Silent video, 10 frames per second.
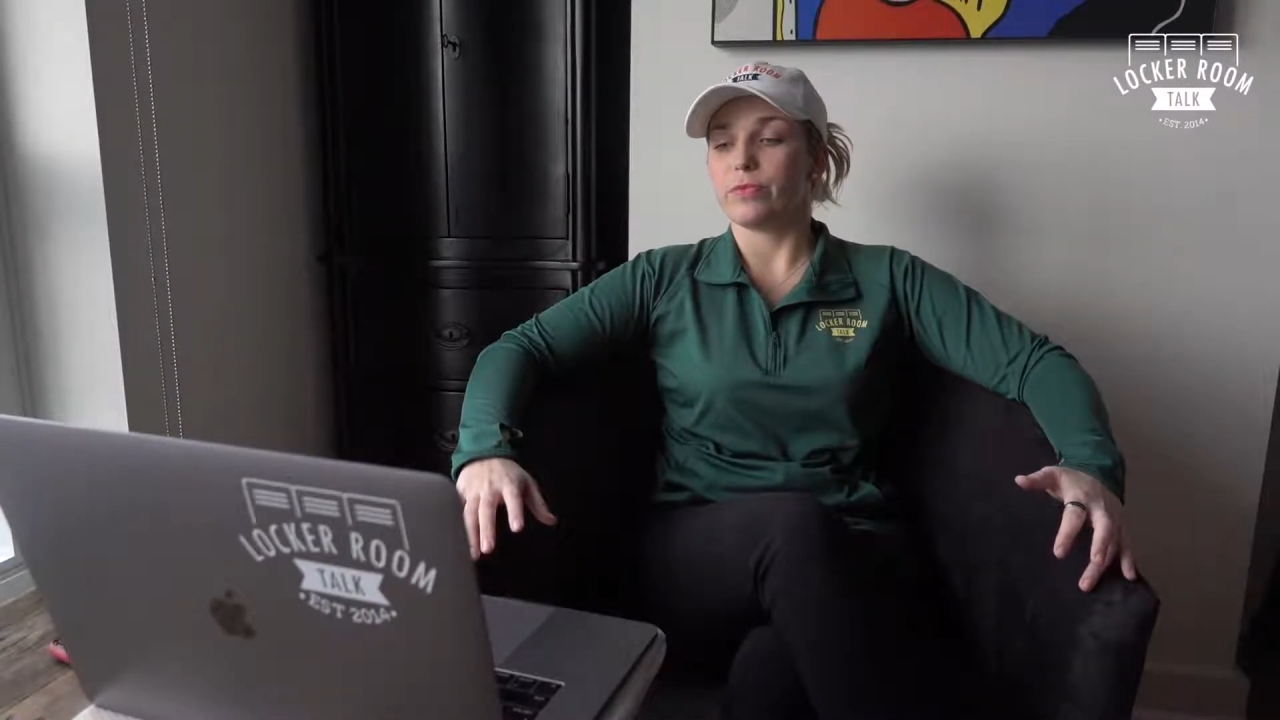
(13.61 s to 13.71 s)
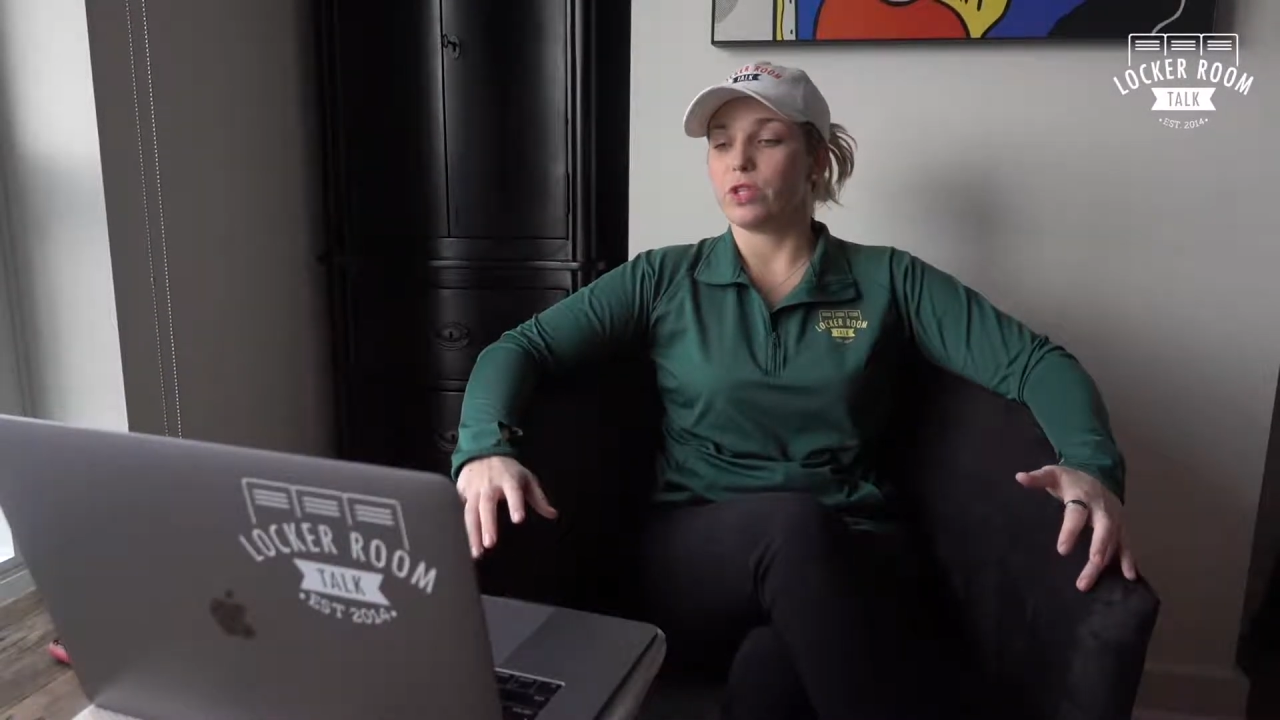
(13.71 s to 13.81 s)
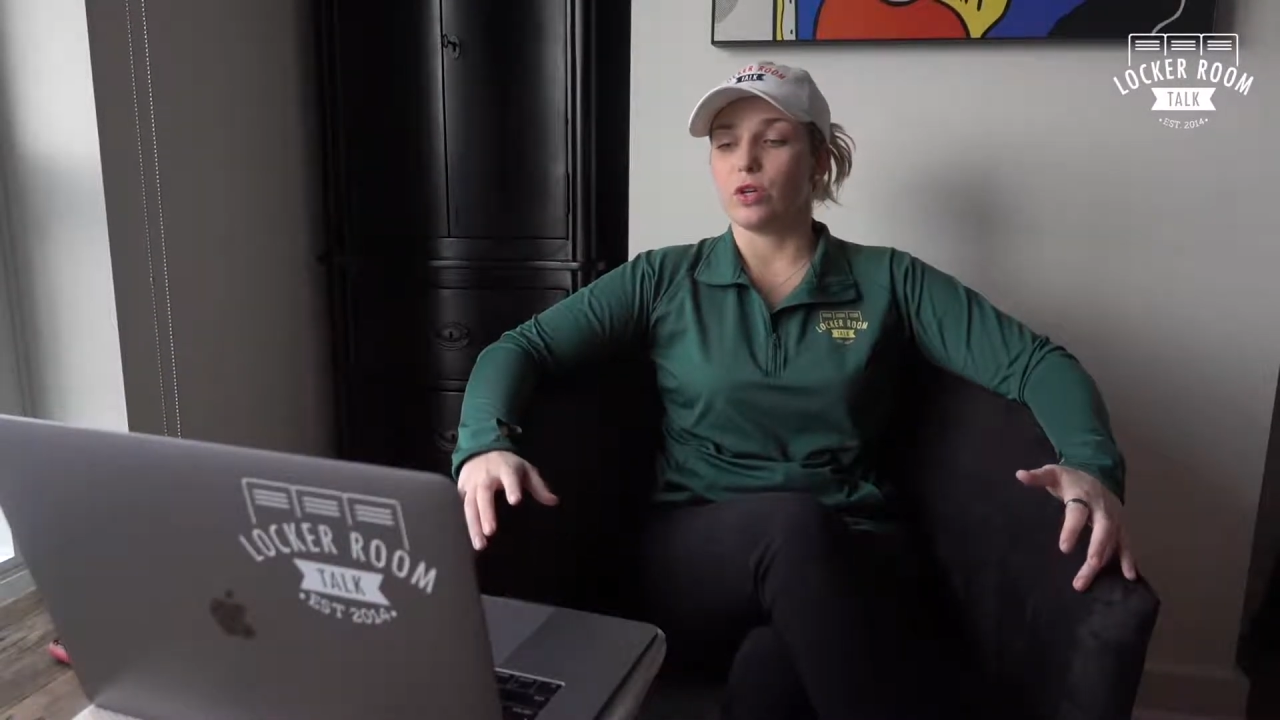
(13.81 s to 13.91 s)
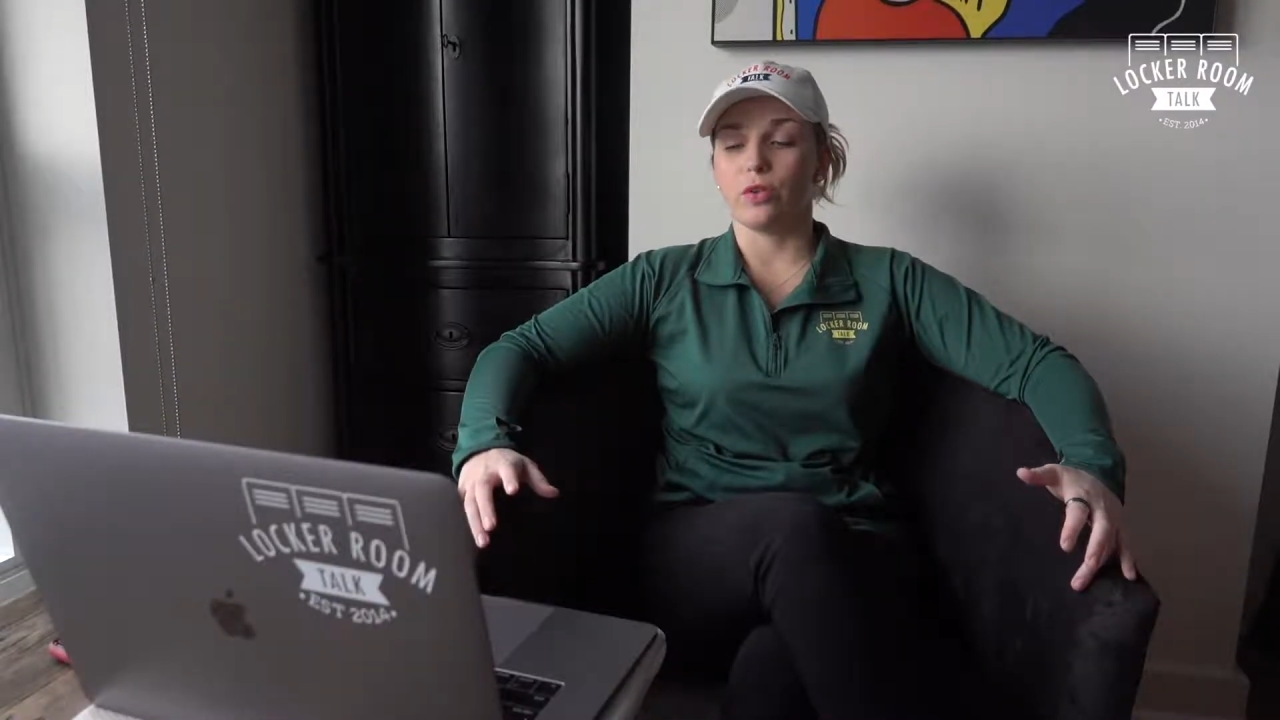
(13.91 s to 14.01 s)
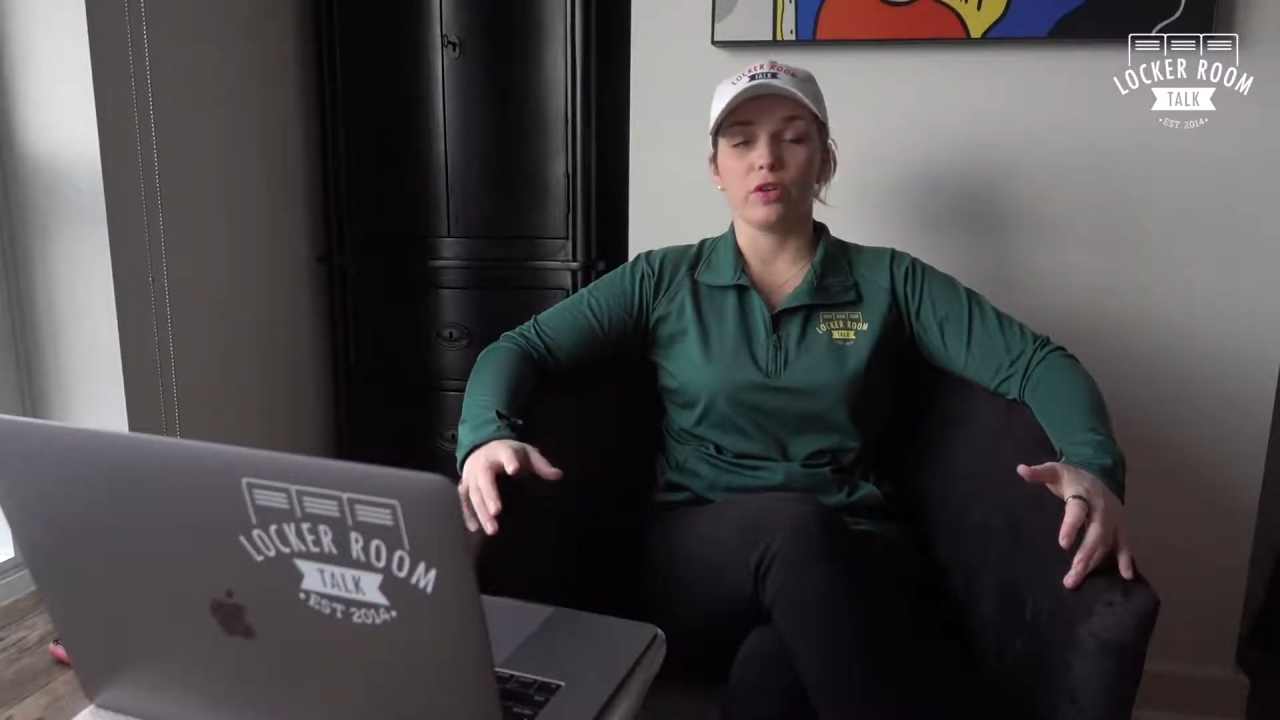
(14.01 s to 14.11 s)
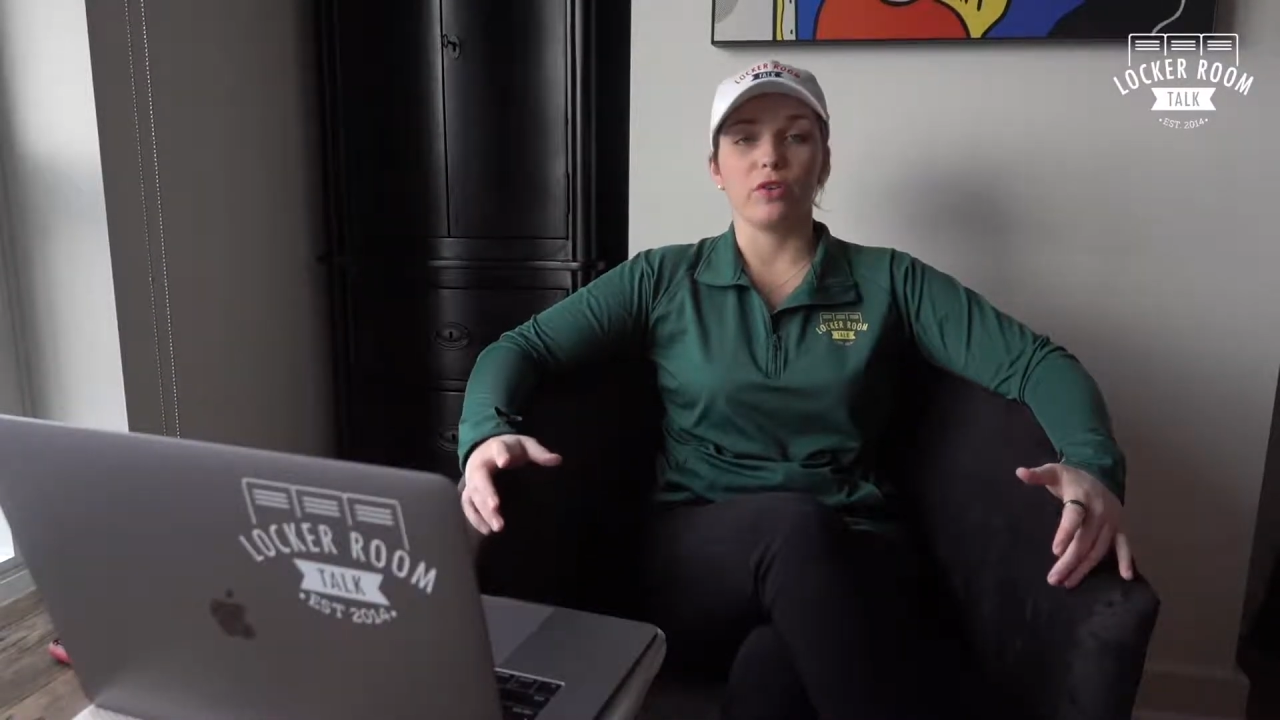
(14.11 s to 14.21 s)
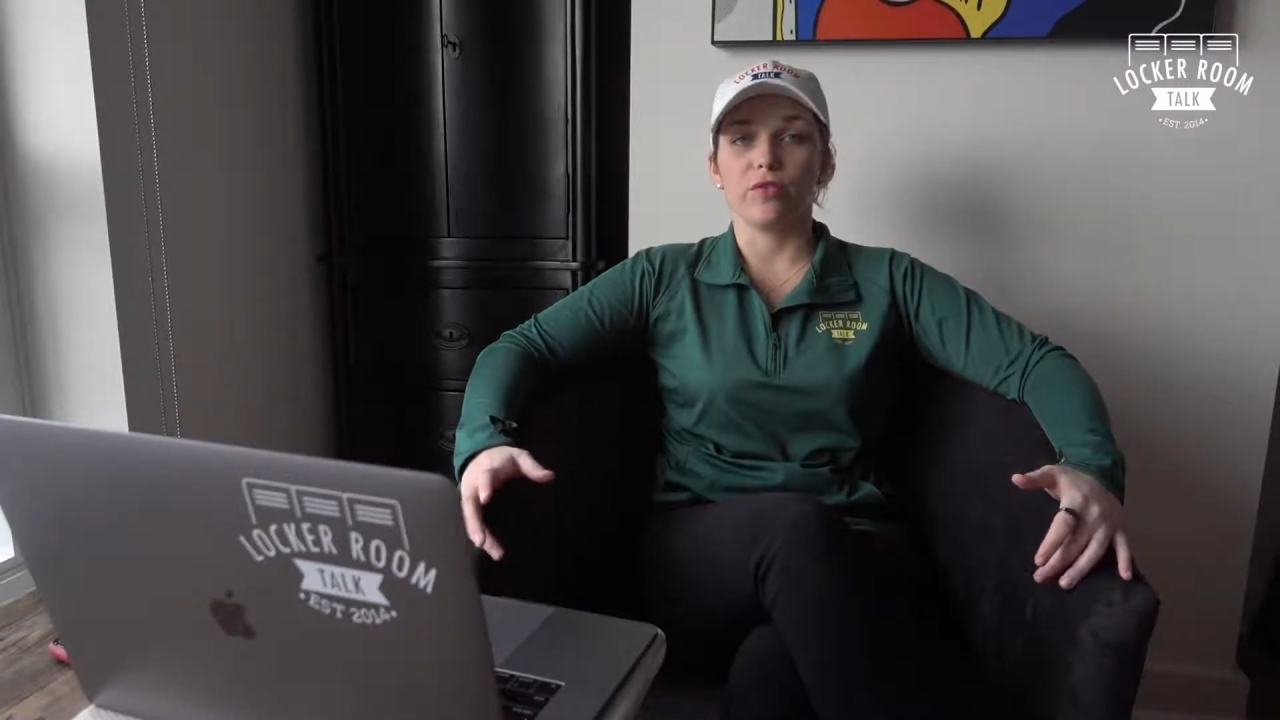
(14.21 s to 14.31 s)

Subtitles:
their